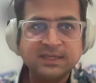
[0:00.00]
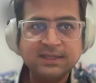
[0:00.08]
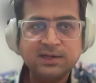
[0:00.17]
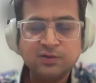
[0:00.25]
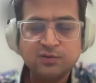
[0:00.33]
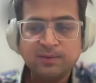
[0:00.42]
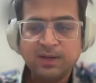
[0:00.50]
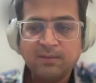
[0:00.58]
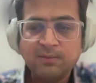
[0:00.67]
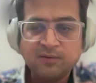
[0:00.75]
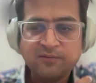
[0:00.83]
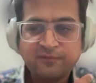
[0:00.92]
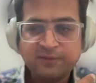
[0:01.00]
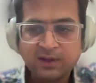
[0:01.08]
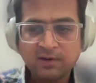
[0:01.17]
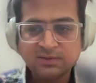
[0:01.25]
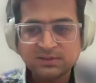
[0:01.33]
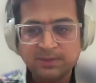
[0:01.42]
see that you've been able to
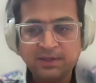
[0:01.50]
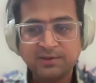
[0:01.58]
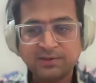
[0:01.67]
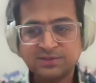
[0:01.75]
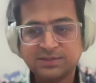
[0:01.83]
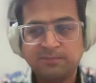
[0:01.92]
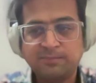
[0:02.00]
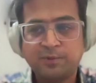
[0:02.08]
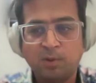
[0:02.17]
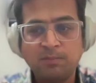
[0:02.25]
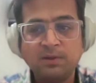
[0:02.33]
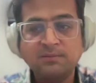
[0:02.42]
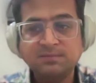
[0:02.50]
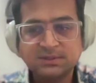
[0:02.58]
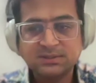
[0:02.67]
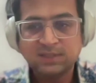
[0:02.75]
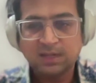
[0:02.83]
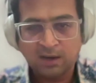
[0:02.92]
figure out some interesting
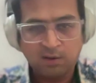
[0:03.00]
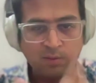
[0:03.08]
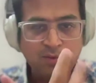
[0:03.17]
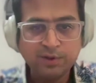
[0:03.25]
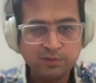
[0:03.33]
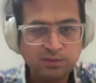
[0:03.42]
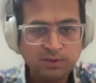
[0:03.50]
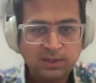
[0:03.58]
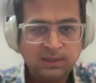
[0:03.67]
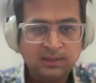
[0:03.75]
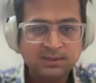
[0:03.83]
problems around you,